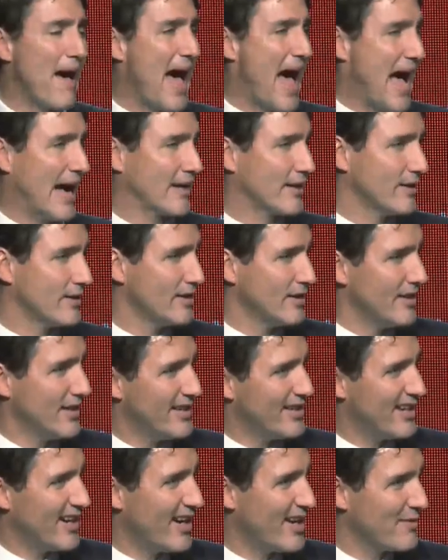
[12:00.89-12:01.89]
back
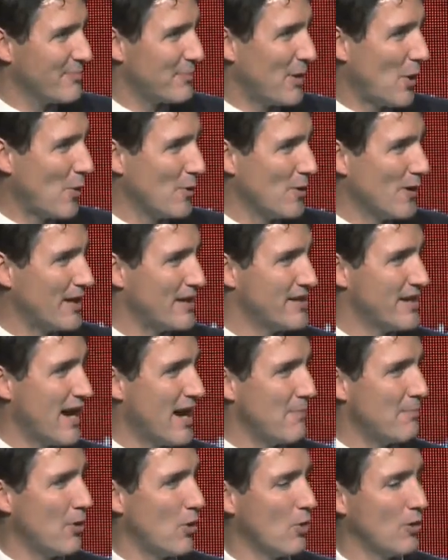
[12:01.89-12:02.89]
in, uphold, in,
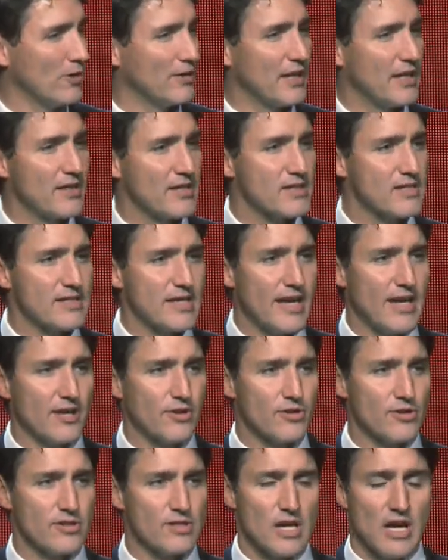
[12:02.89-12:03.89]
upholding the
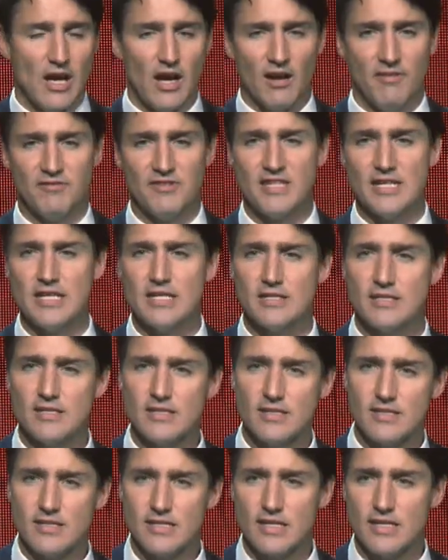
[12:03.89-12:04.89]
standards of
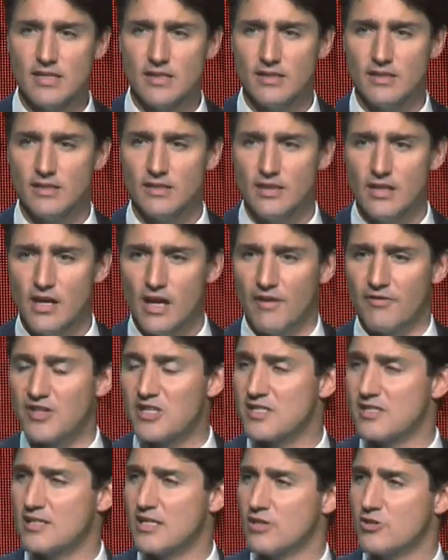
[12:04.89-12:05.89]
decency, of
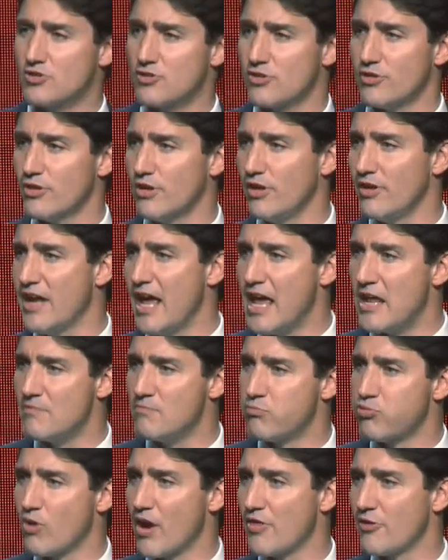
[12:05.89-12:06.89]
the sisterhood
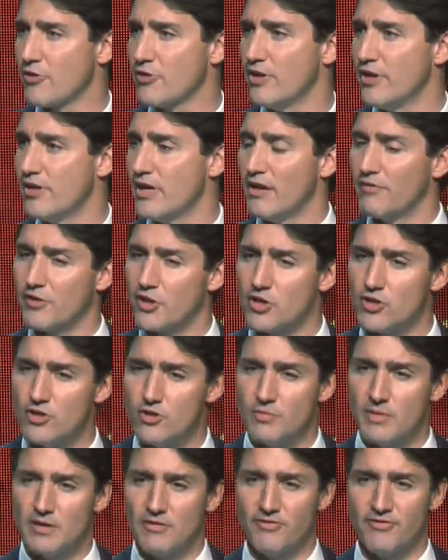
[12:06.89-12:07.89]
and brotherhood of the
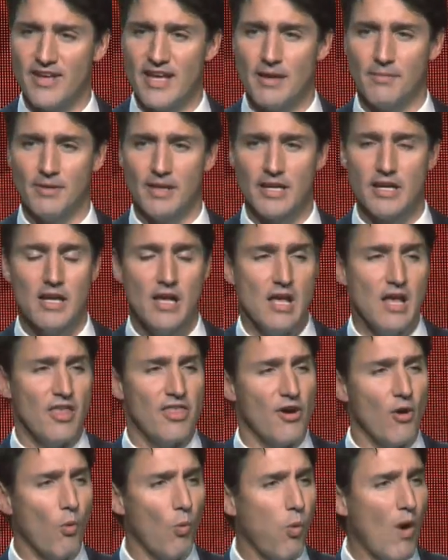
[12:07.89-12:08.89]
human family
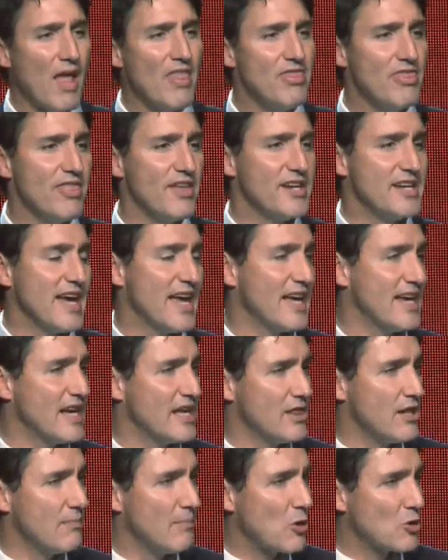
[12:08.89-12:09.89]
that won the day
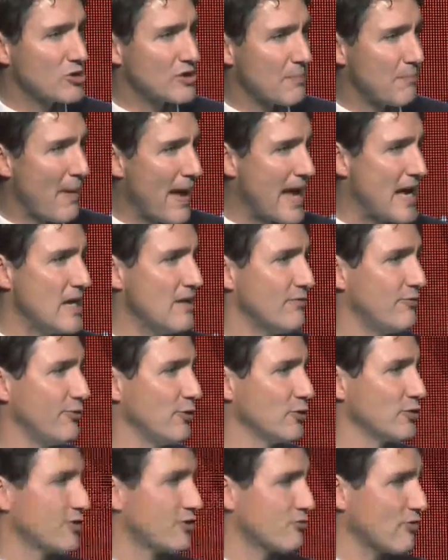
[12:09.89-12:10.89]
in the most
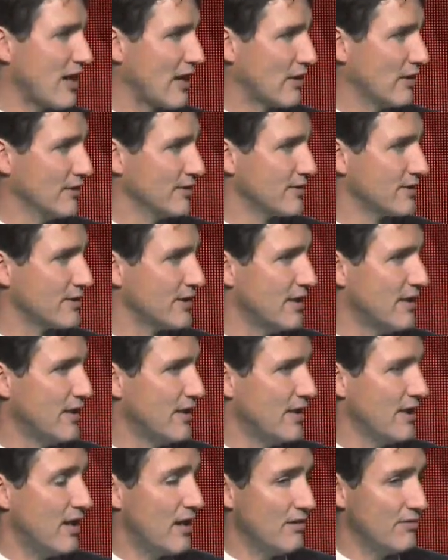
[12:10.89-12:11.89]
painful struggles
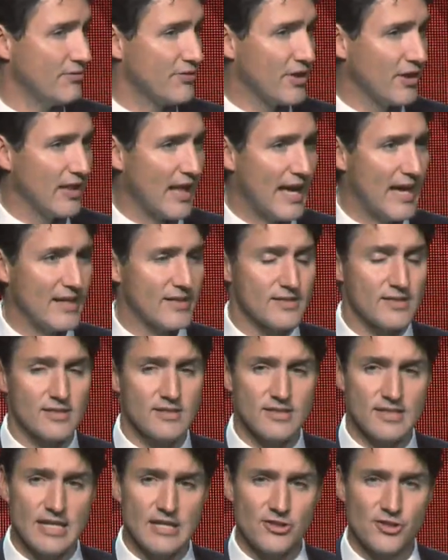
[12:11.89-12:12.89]
of the
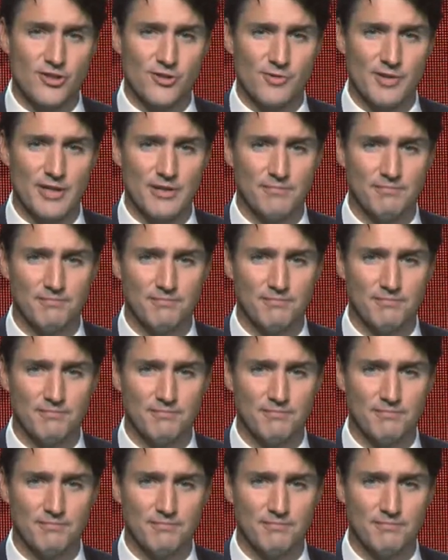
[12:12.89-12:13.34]
last century.